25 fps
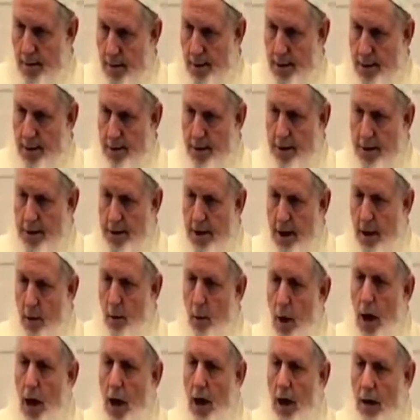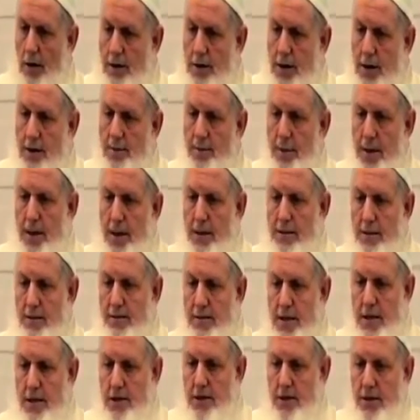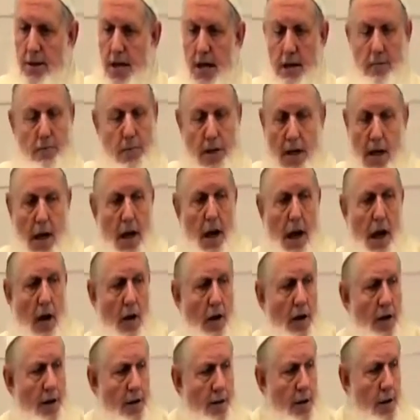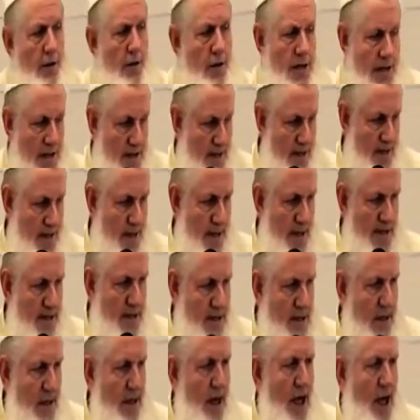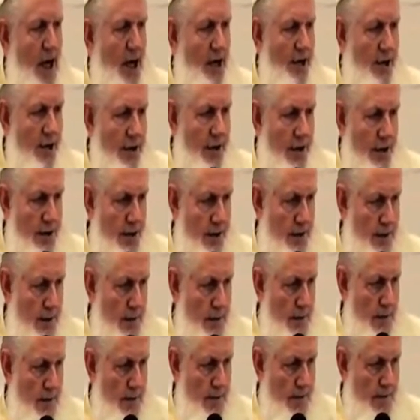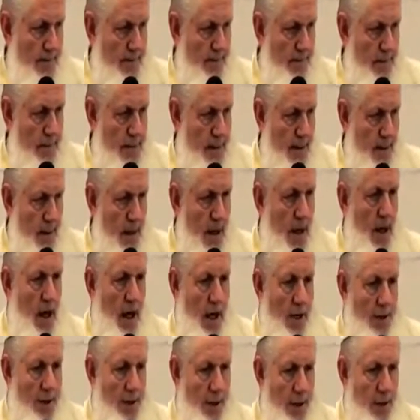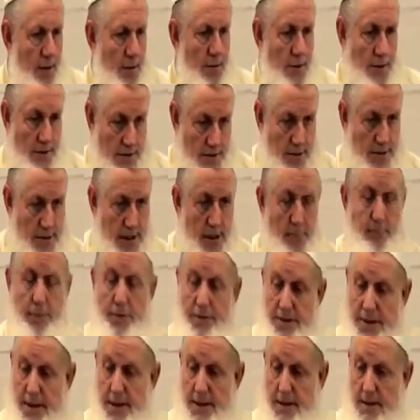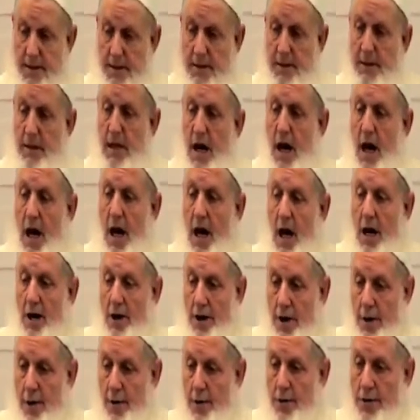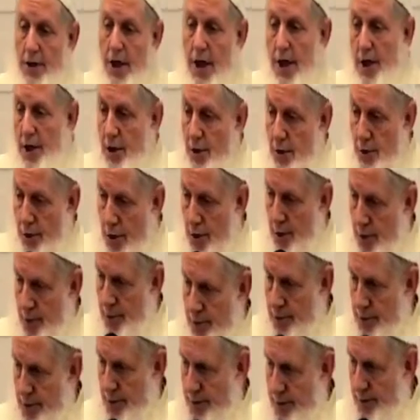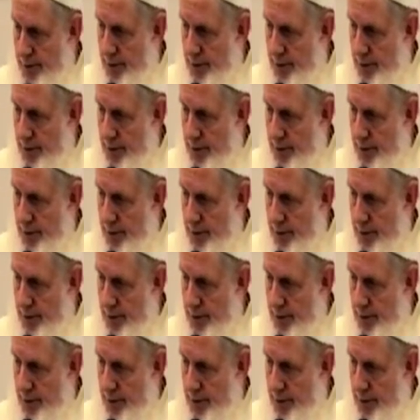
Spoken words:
And you can say, wow, just because of this or that, but Allah already knew it. That's the Qadr. Allah knows, simple sentence, Allah knows and you don't.